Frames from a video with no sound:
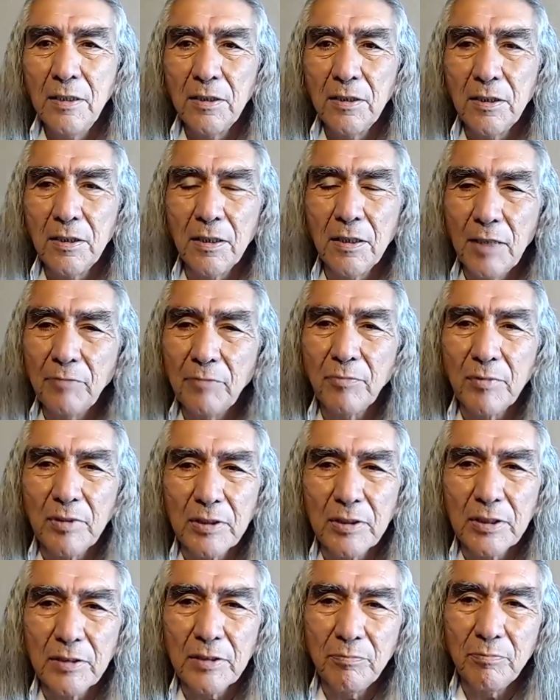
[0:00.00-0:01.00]
But
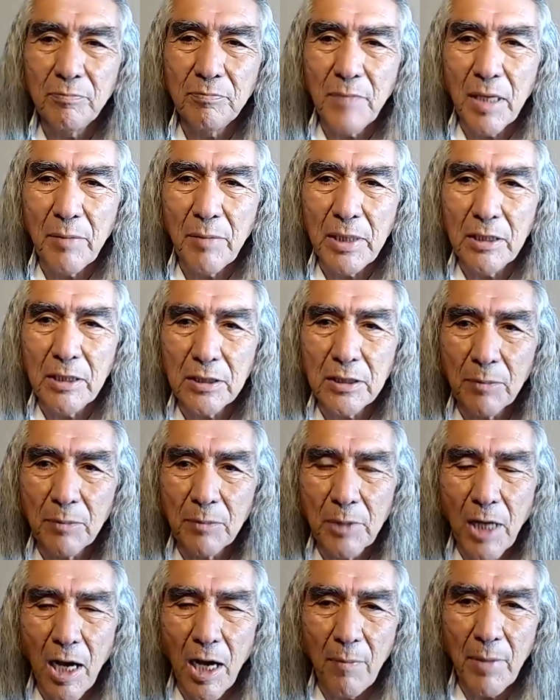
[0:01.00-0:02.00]
let's maybe hear some
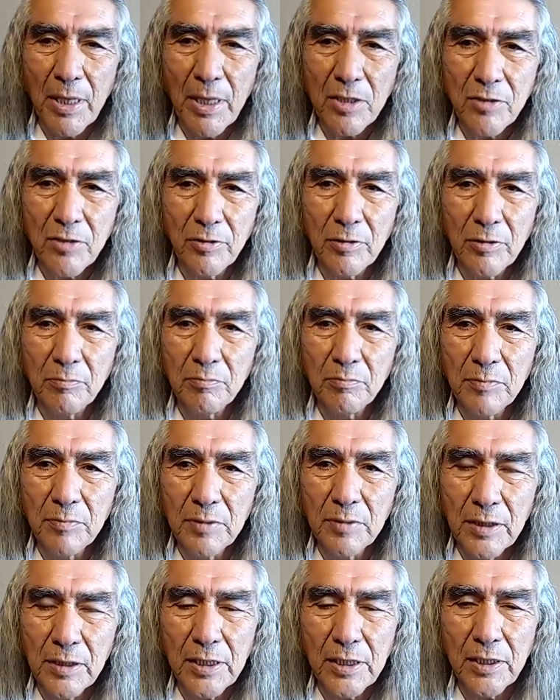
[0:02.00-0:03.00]
comments from
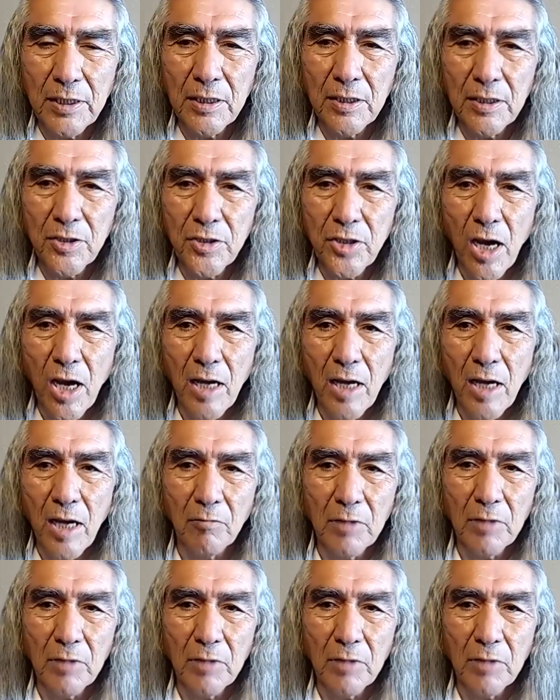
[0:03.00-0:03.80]
Linda and John.